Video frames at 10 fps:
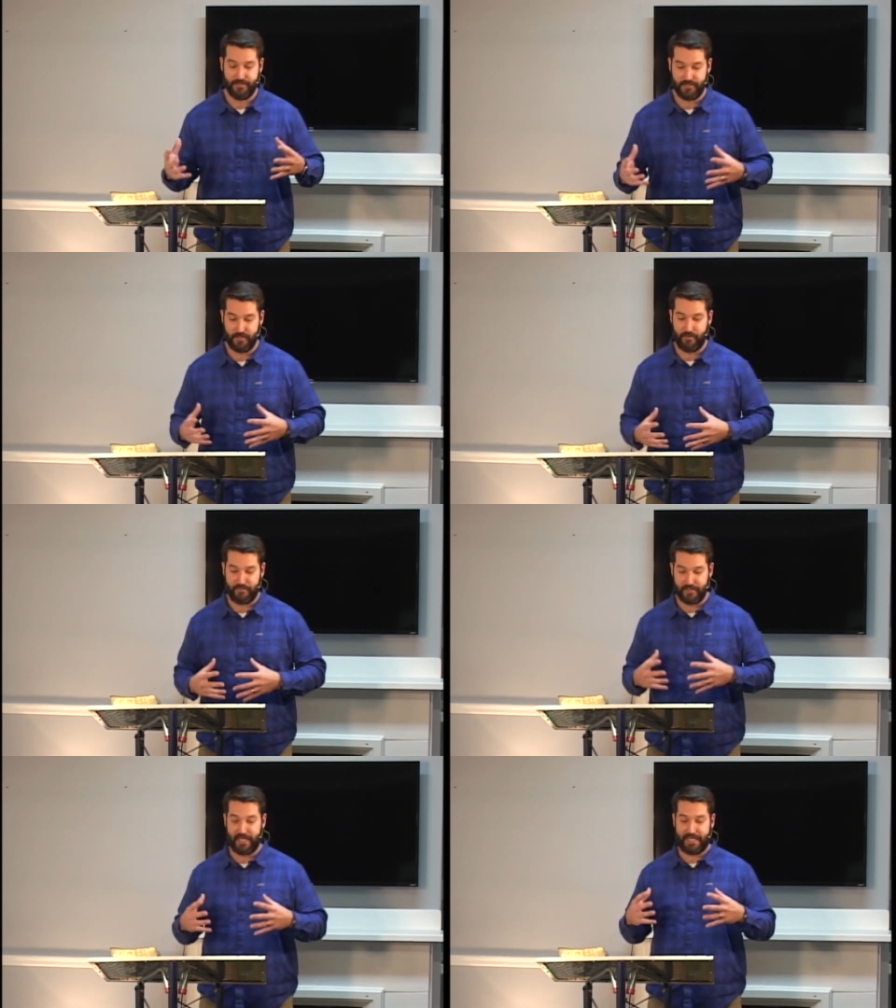And so we
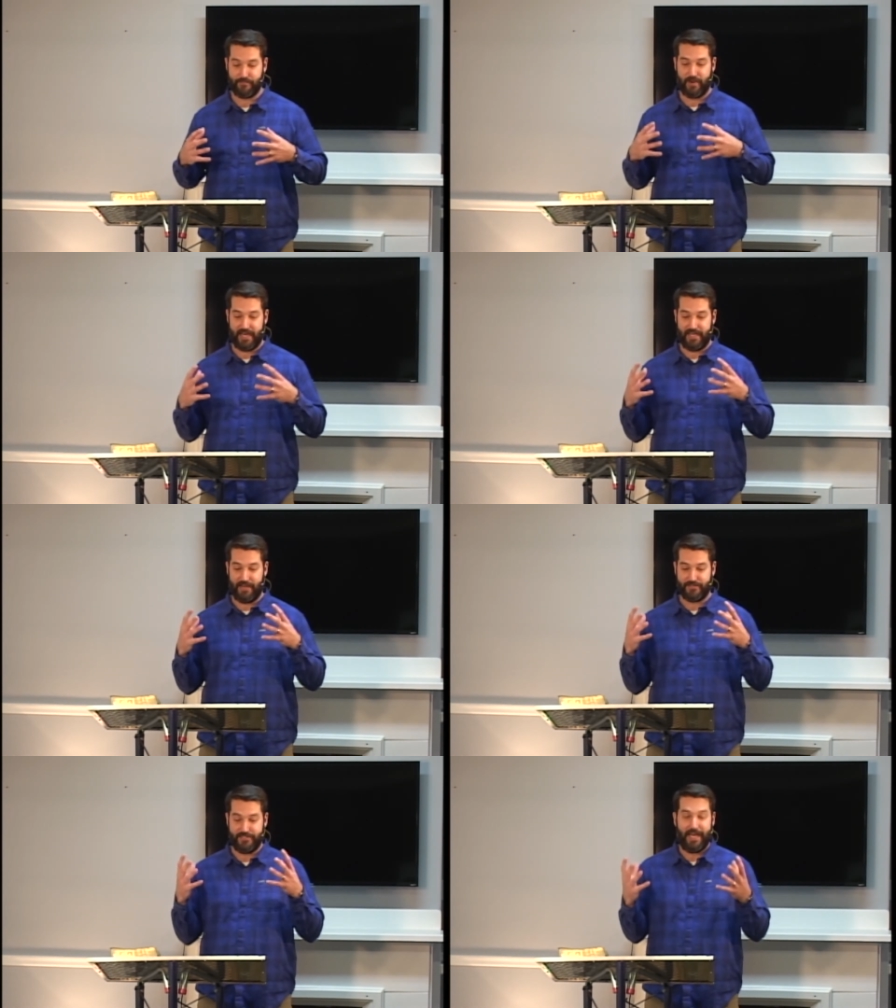feel like right
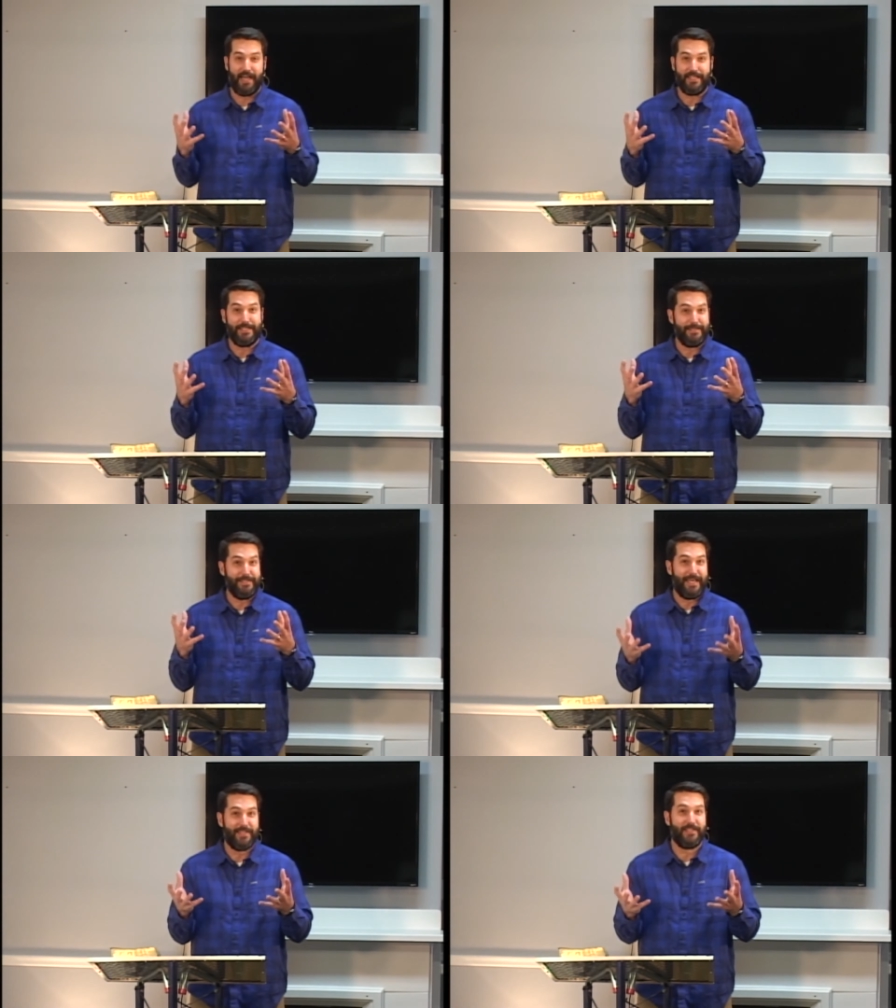now is not
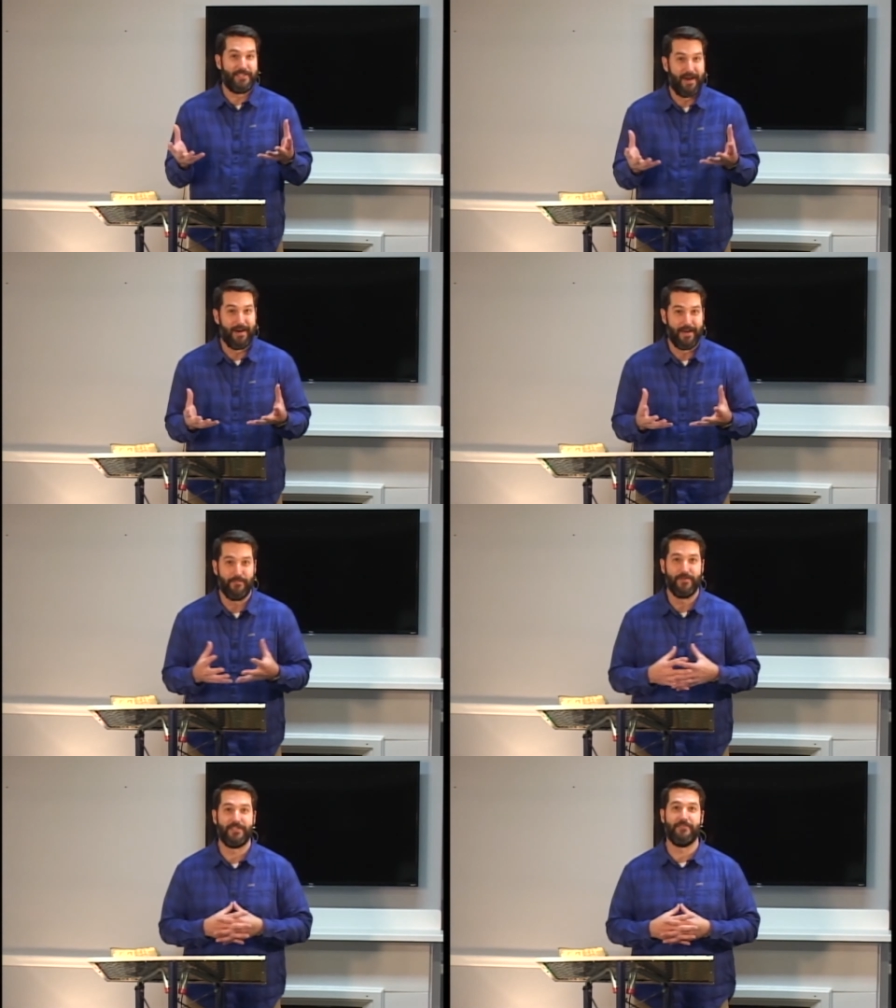yet the
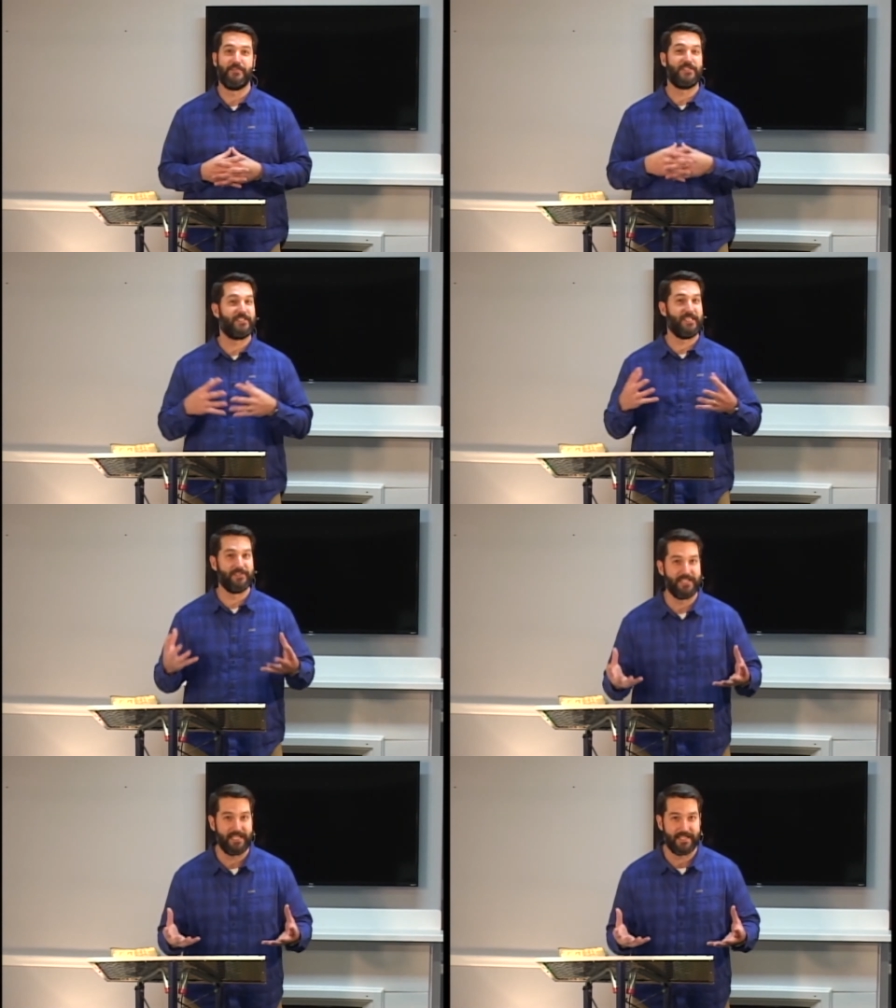time with the
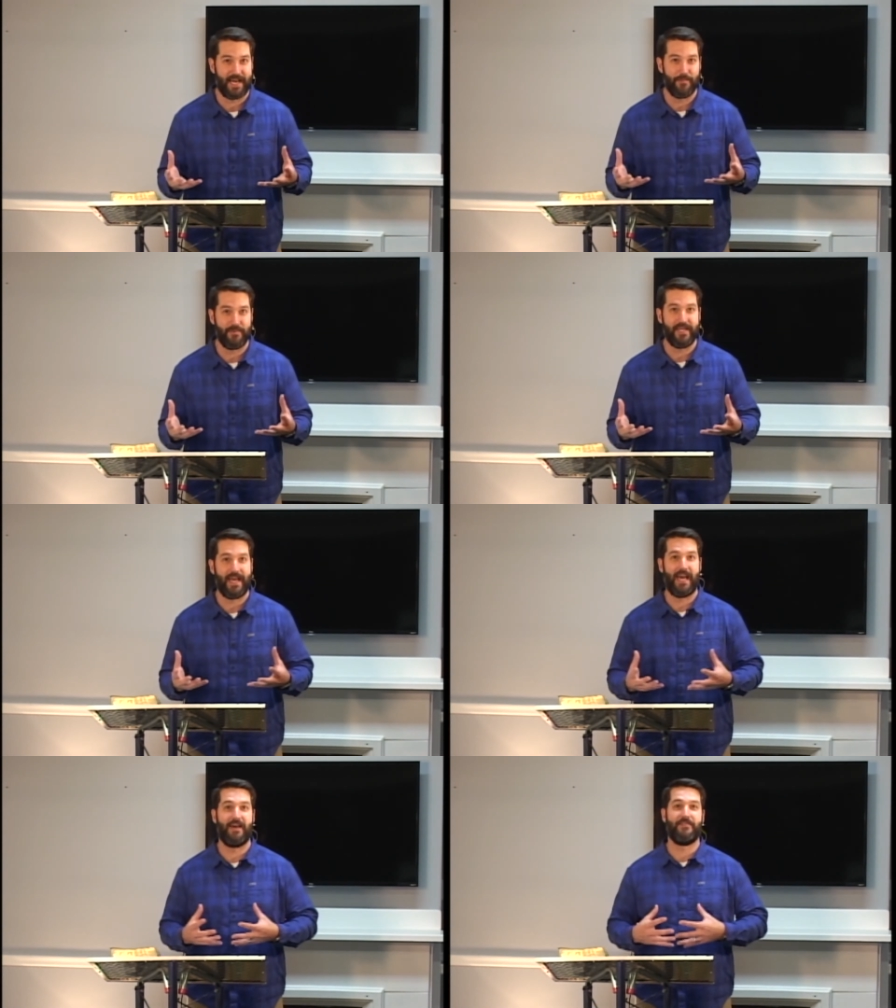facility that we
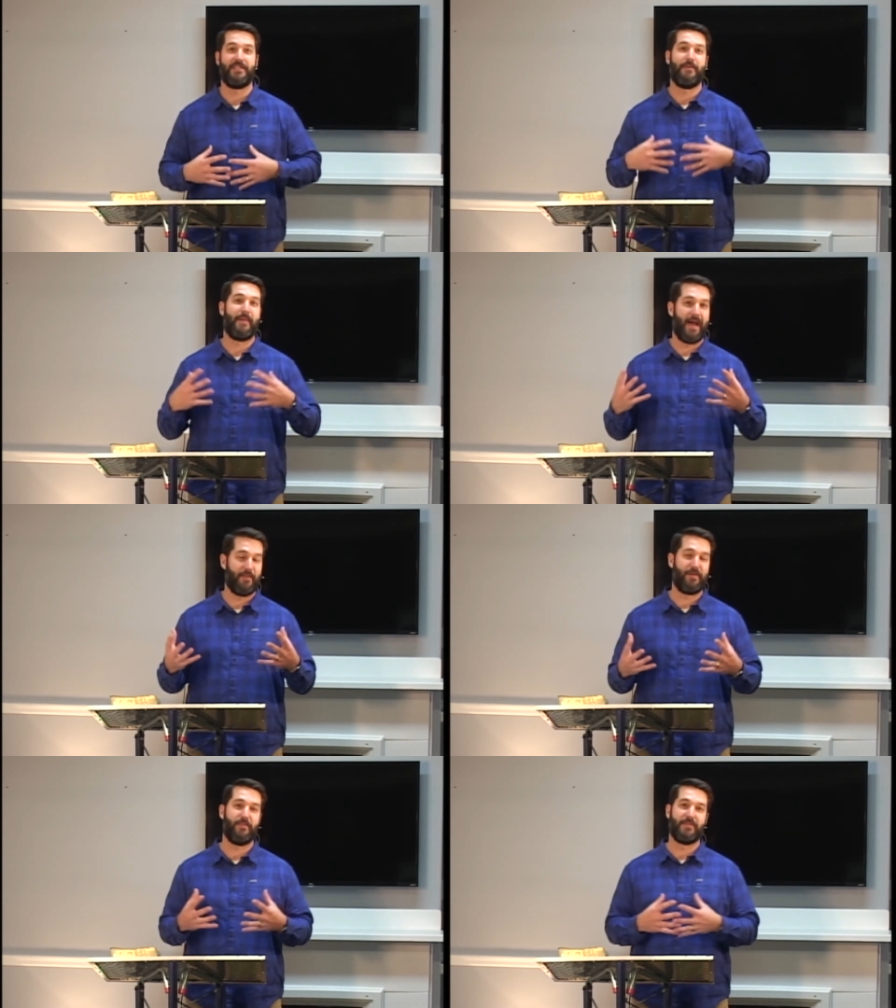have and the amount
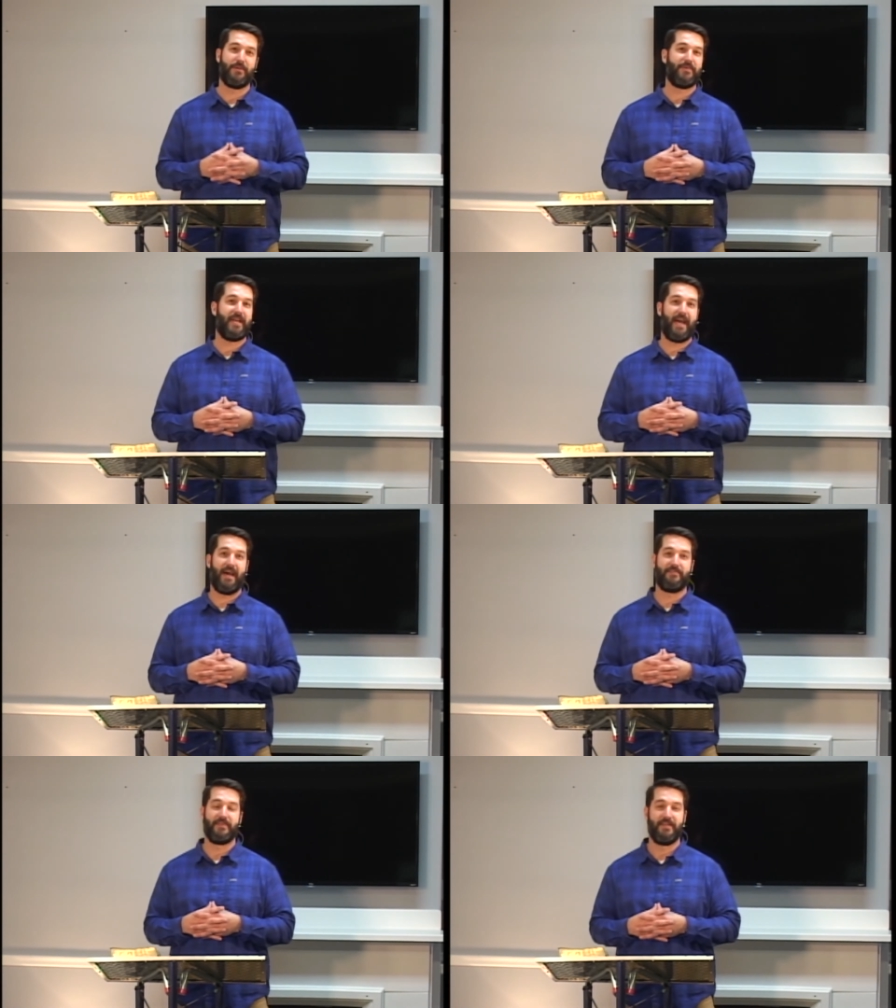of people that we have